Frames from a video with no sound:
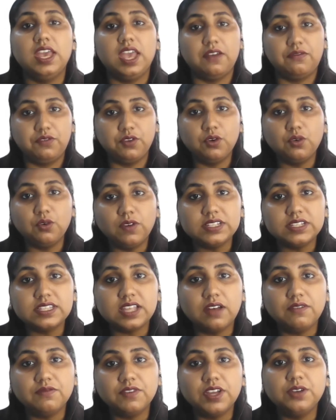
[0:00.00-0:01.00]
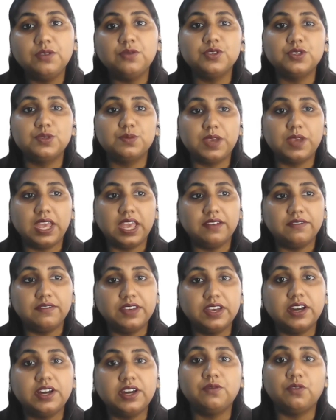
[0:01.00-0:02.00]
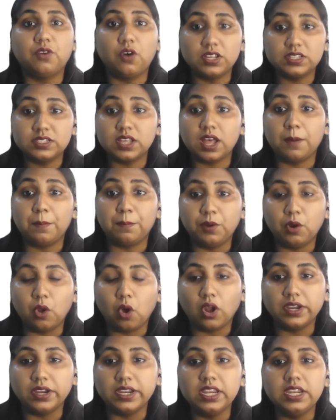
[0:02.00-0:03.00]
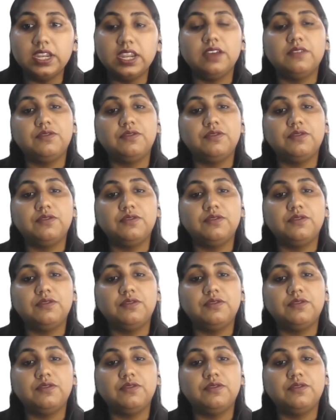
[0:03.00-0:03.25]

If you were someone whose behavior was applauded,